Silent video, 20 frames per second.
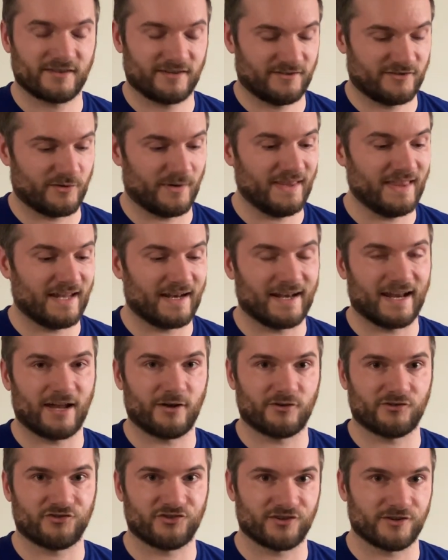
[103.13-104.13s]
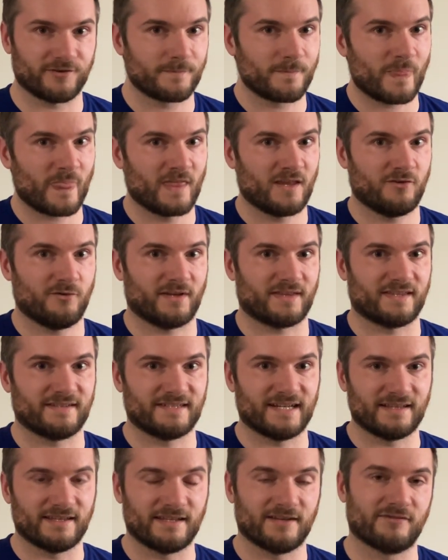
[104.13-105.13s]
So in that analogy, like the
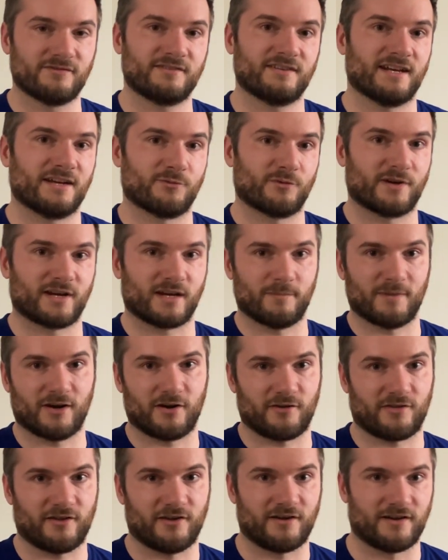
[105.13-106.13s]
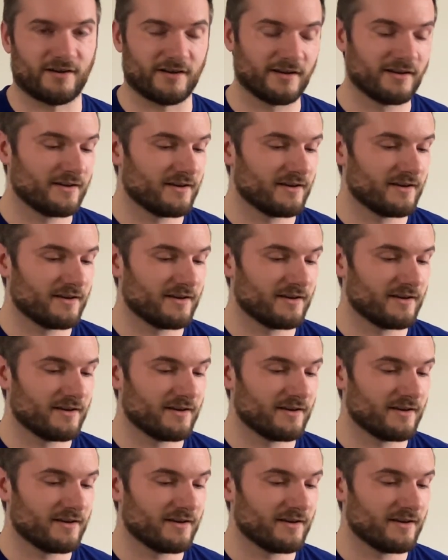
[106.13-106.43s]
deadlift and running a marathon,